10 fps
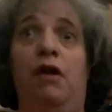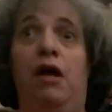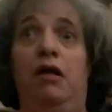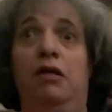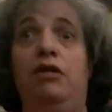
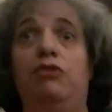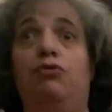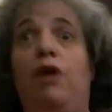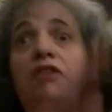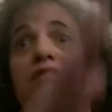and he's
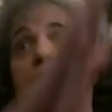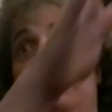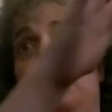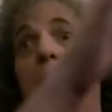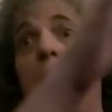rising
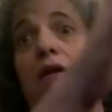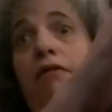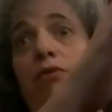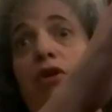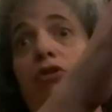up out of the
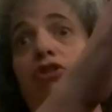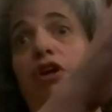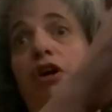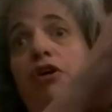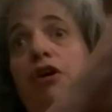
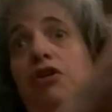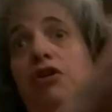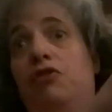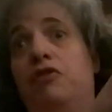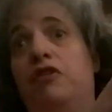wheelchair, and you
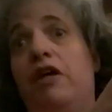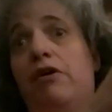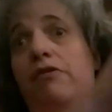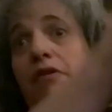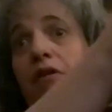can
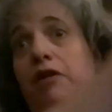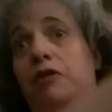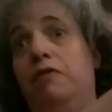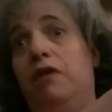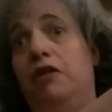tell that
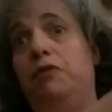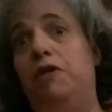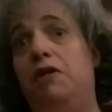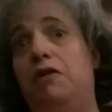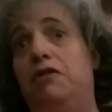it's
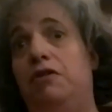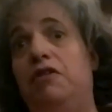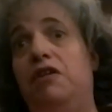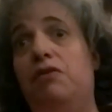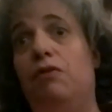because he's
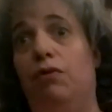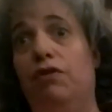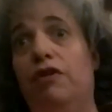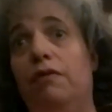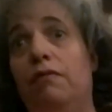healed,
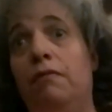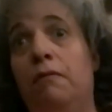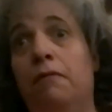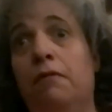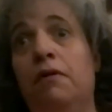
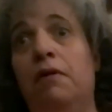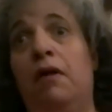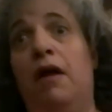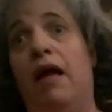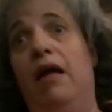
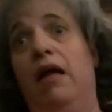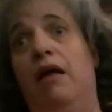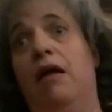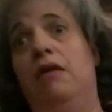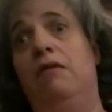
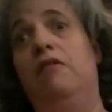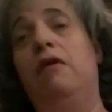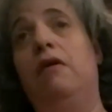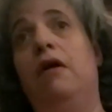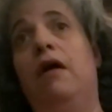and
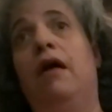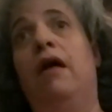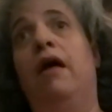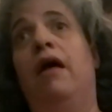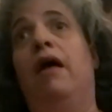
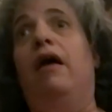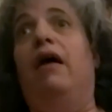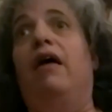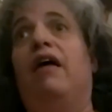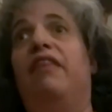
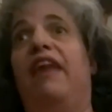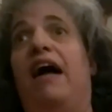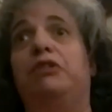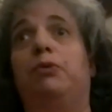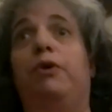
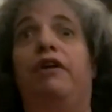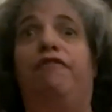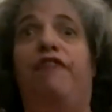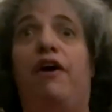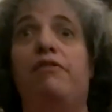that's what it
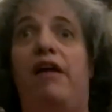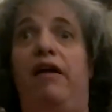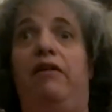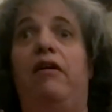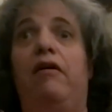felt
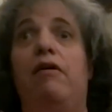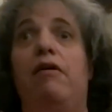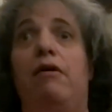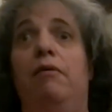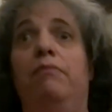like.
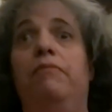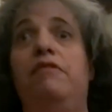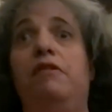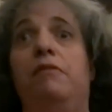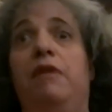
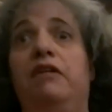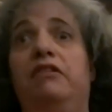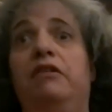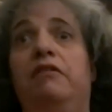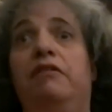The
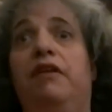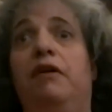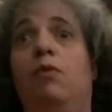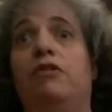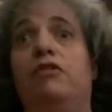amazing thing
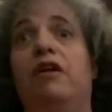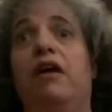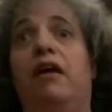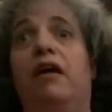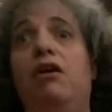was,
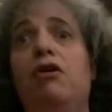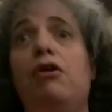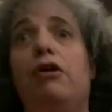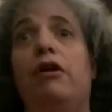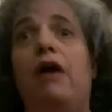
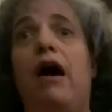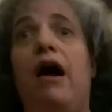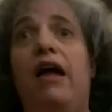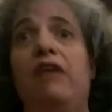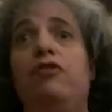here
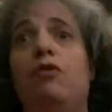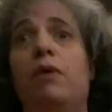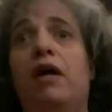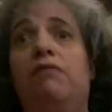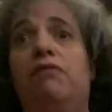I don't
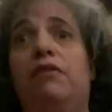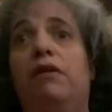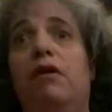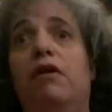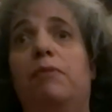have
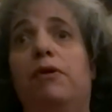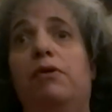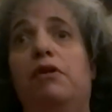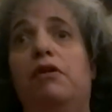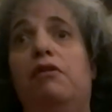the
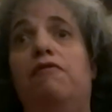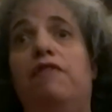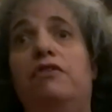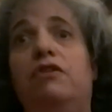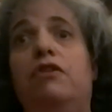ability to
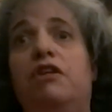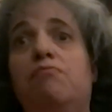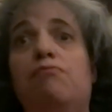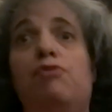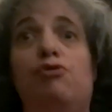physically
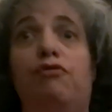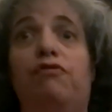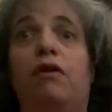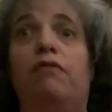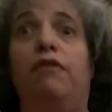move
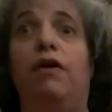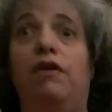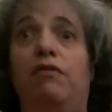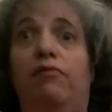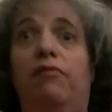
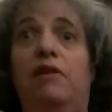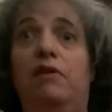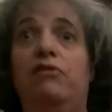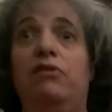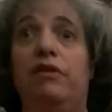very
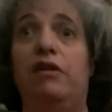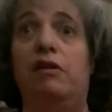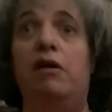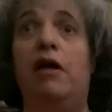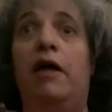
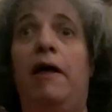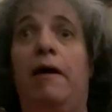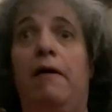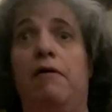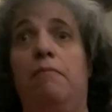easily.
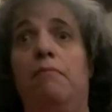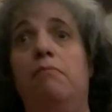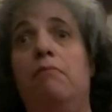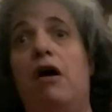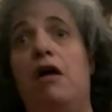I'm
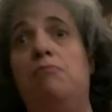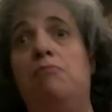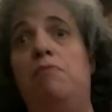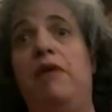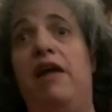
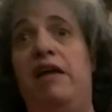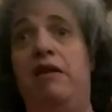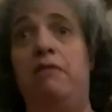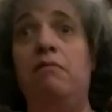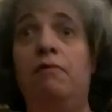in
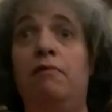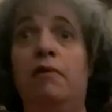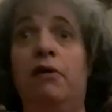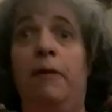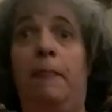pain
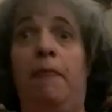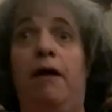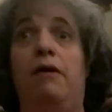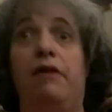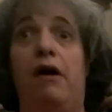
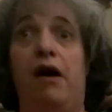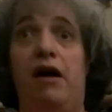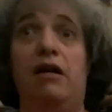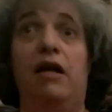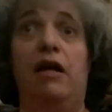a
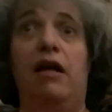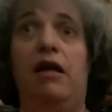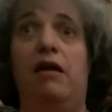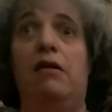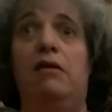lot,
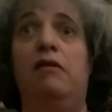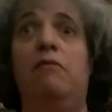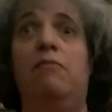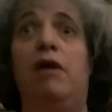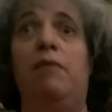and
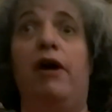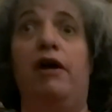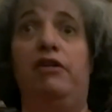my body